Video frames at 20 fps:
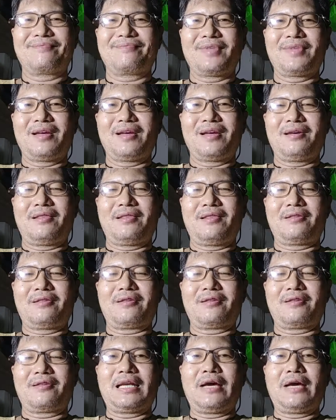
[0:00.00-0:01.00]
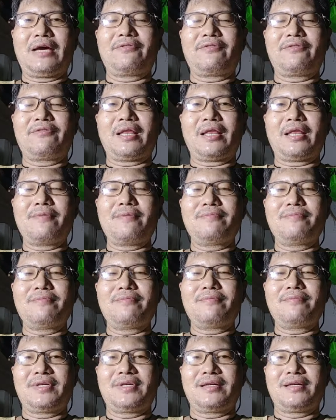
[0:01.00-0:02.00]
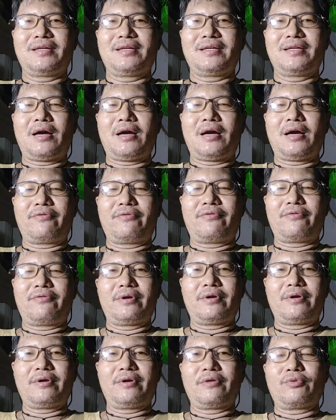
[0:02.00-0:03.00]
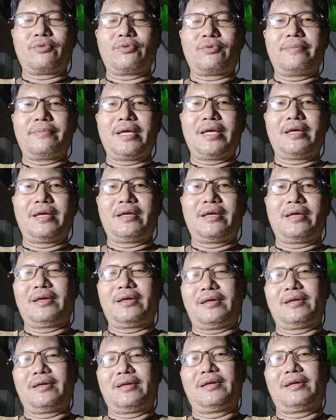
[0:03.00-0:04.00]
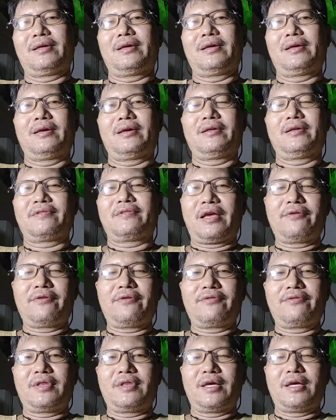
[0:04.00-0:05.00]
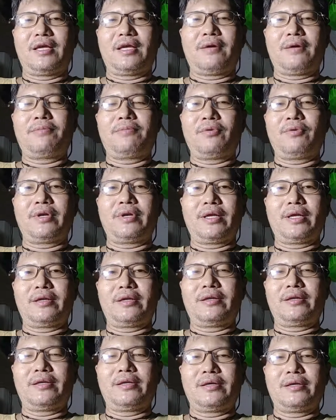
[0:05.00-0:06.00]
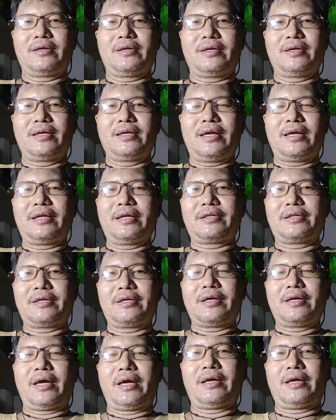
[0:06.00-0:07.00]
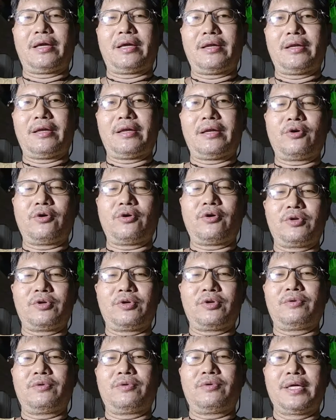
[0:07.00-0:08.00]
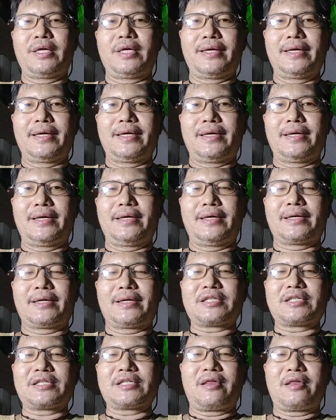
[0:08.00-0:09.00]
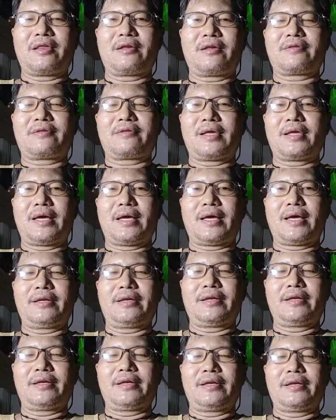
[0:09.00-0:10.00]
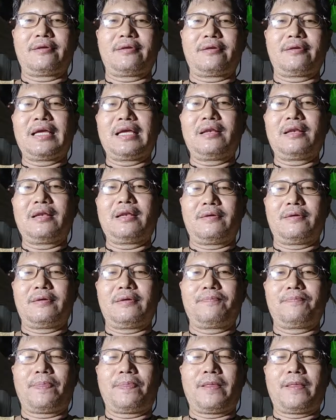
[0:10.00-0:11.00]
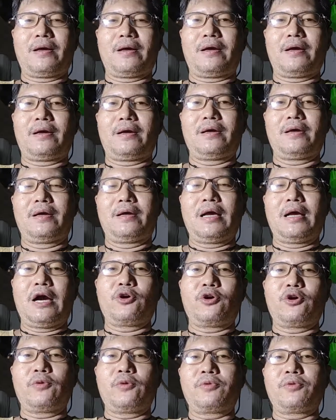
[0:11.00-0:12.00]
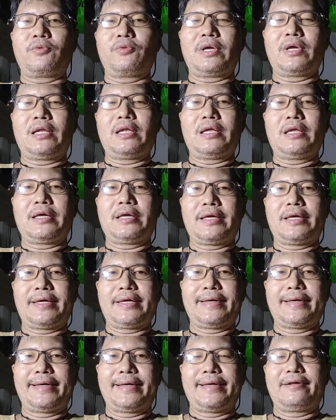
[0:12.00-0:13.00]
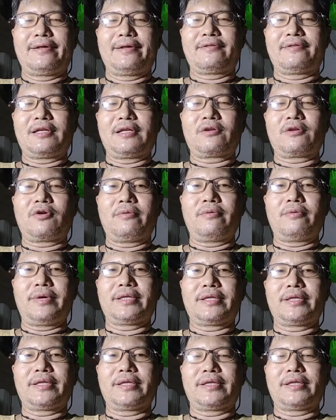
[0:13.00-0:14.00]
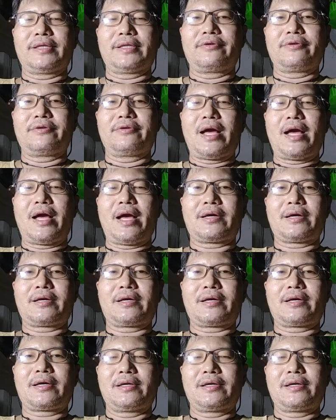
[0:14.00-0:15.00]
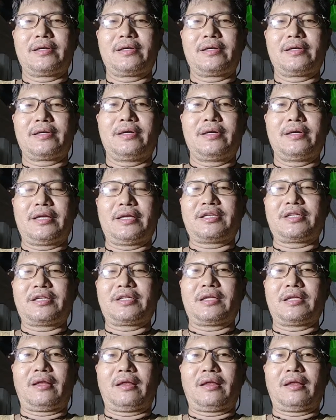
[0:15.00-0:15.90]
This is a live stream. However, this will be saved and uploaded later, and I hope you catch this and uh, I hope you will still comment, react, etc.